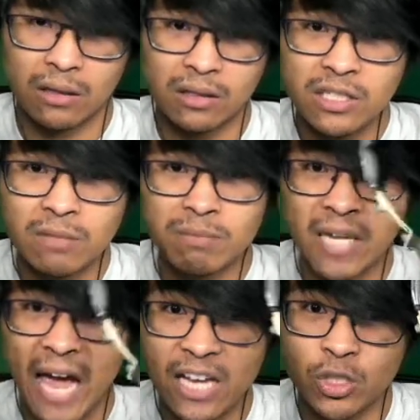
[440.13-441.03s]
These can
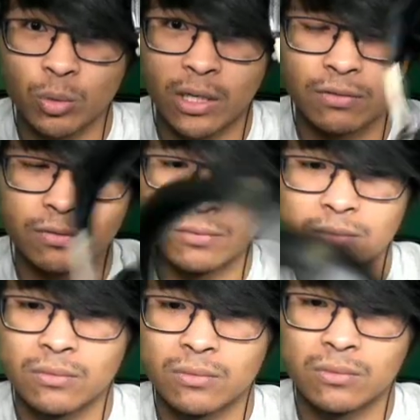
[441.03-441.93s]
be at 12.
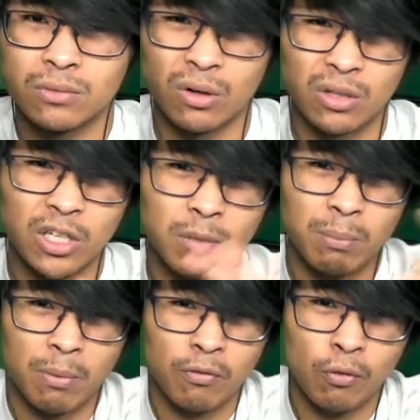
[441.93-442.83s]
A little
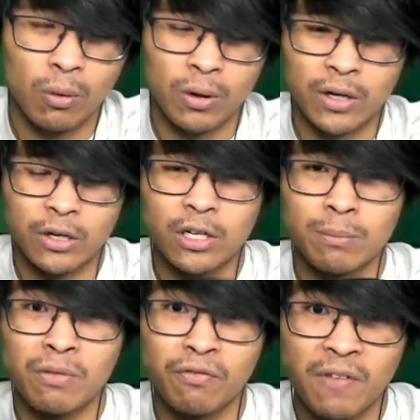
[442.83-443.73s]
bit before, and they're going to
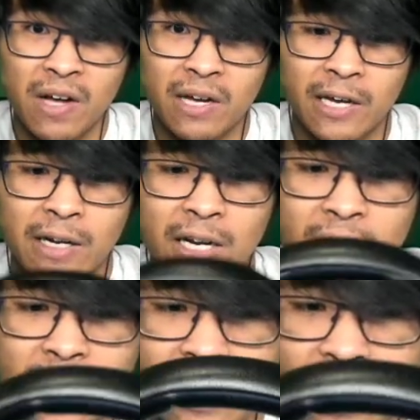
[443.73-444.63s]
be fine. And
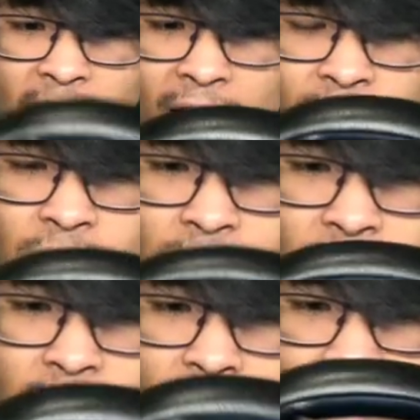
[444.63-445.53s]
again, I have to
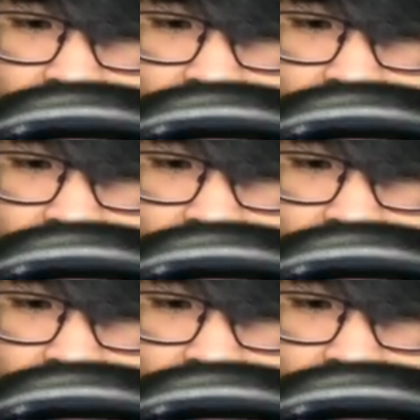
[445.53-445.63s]
think that it